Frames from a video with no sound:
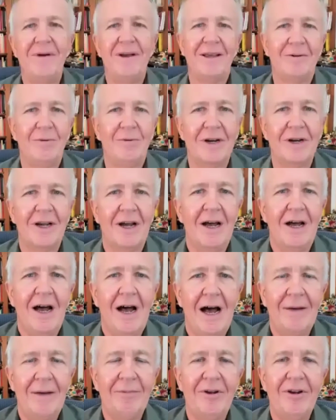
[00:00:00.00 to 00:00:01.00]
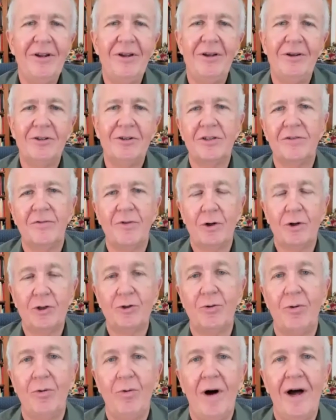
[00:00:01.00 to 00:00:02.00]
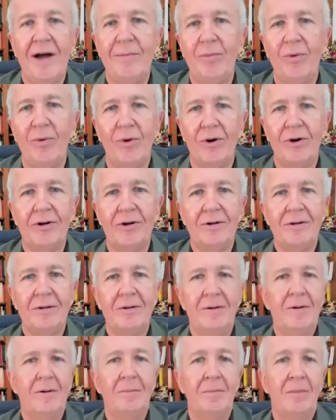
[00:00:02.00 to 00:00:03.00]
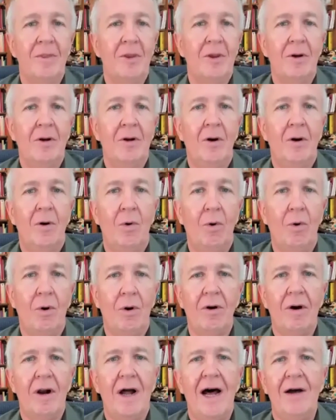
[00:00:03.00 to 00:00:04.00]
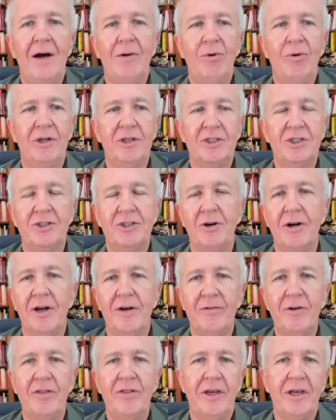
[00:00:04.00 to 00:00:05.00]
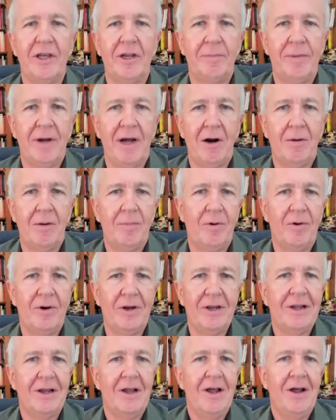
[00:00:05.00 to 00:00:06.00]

it quick. I'm going to use the virtual whiteboard, or I will insert everything in a PowerPoint.